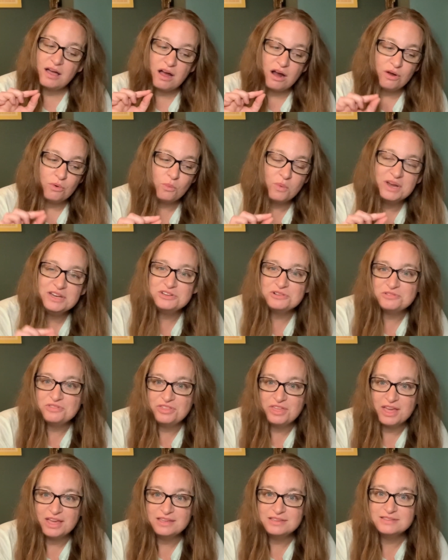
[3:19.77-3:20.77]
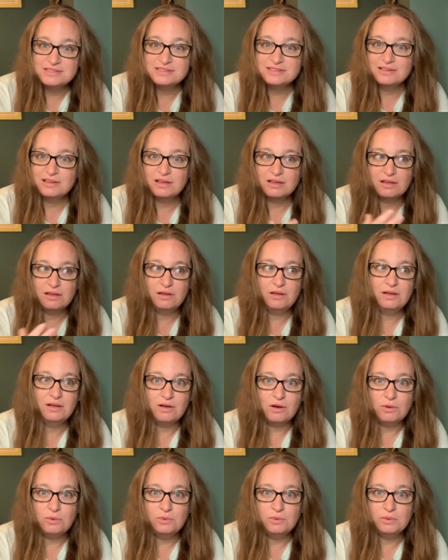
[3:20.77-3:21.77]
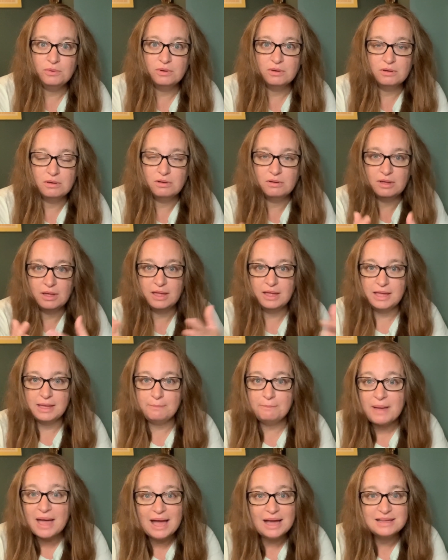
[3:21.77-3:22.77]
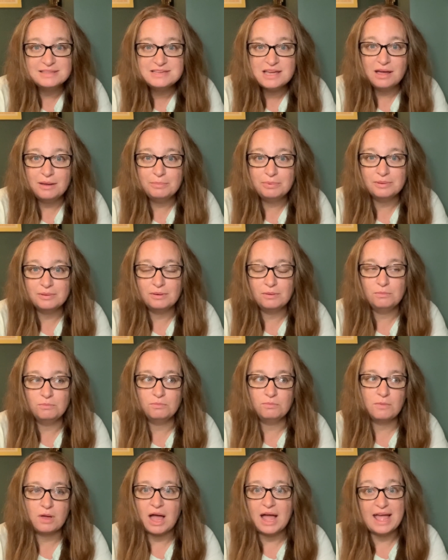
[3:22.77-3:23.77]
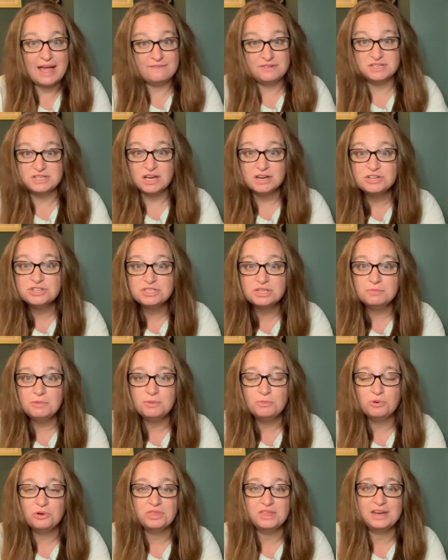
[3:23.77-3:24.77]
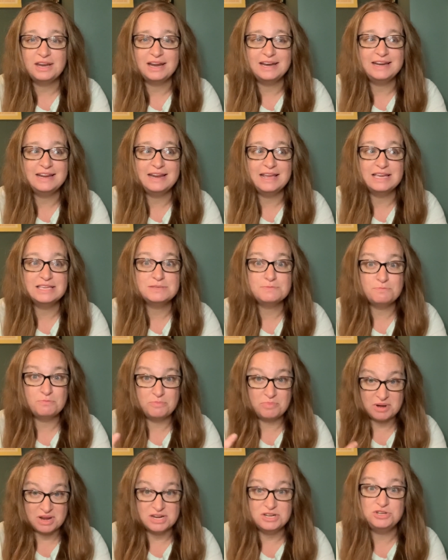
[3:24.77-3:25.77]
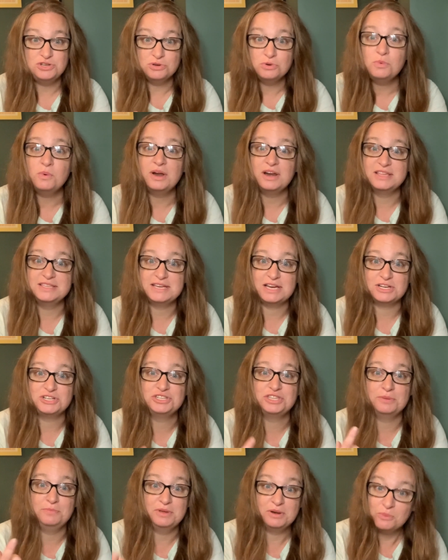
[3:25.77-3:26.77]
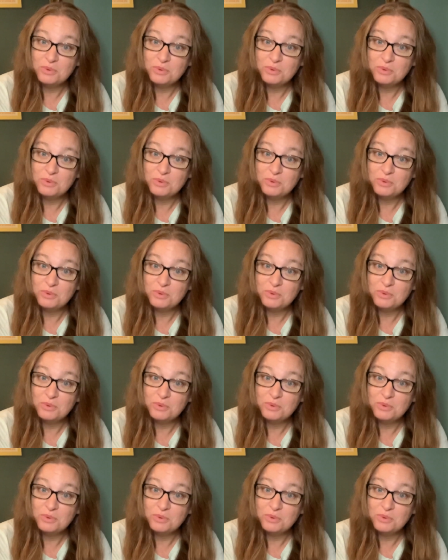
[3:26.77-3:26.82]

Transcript: Our winter things go get packed up. I haven't touched them in more than 90 days, but I do want to touch them in